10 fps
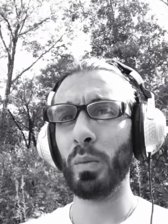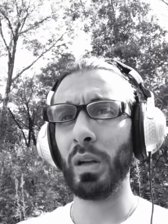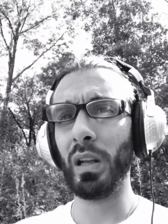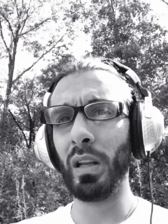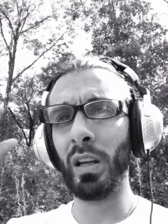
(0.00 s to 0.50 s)

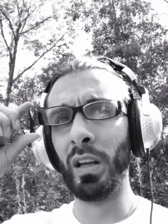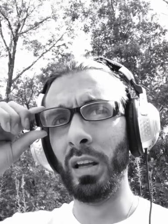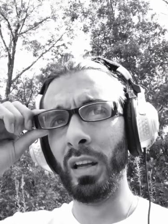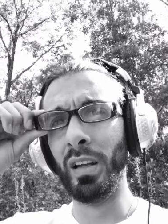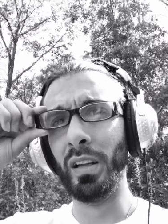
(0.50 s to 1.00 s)
Well,
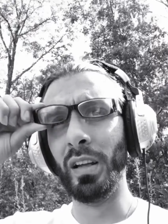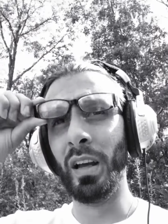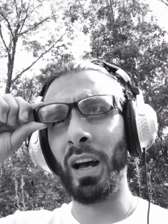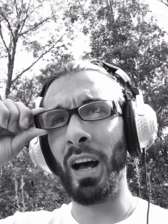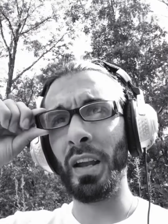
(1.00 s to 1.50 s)

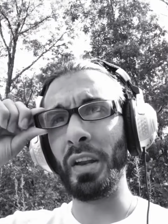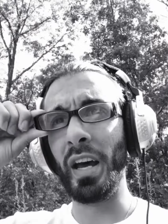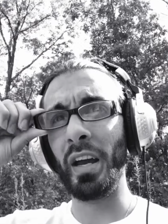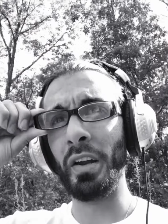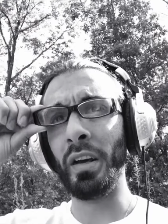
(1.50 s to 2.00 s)
hi,
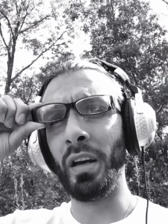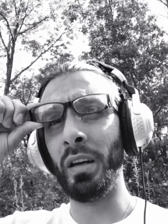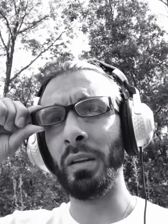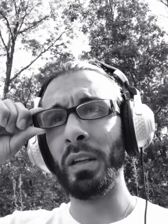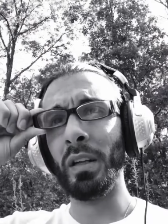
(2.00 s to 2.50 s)
Dad.
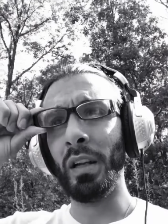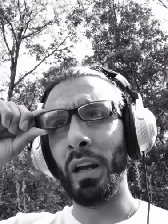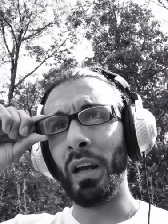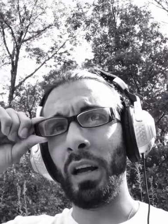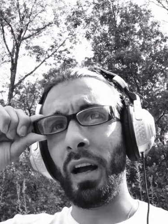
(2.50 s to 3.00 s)

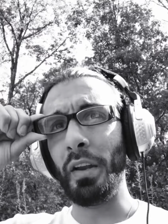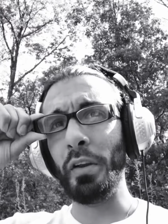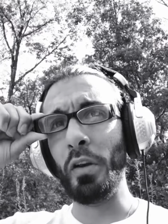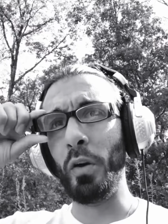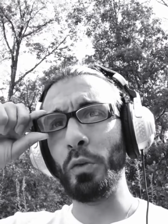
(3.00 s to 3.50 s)
I
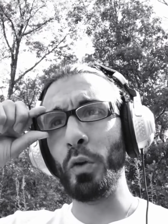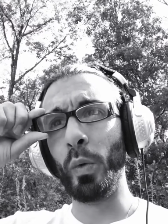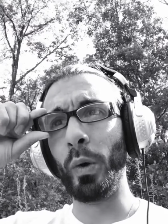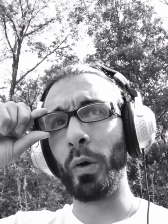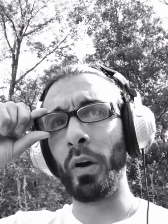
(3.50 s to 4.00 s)
didn't know you
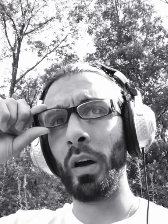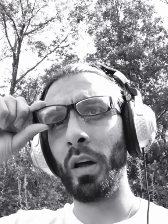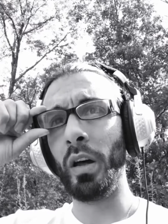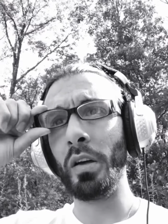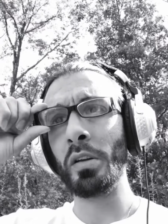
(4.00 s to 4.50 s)
were
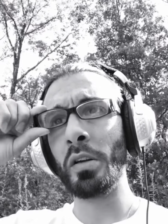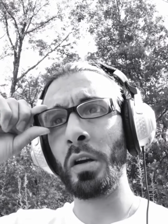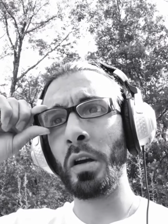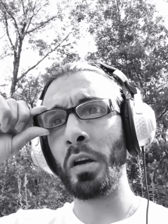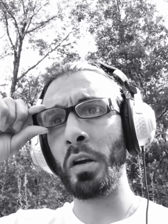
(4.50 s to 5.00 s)

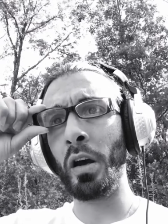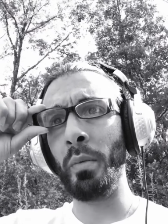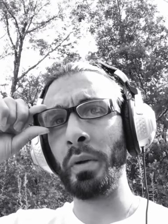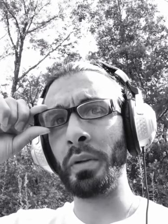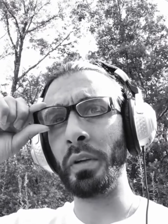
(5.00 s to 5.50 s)

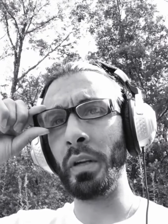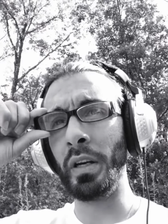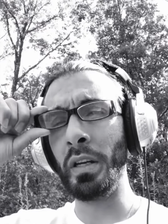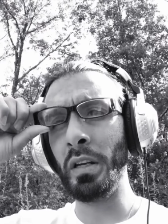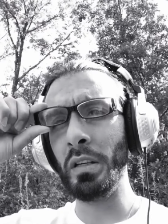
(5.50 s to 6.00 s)
coming
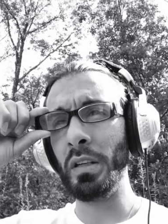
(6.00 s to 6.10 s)
today.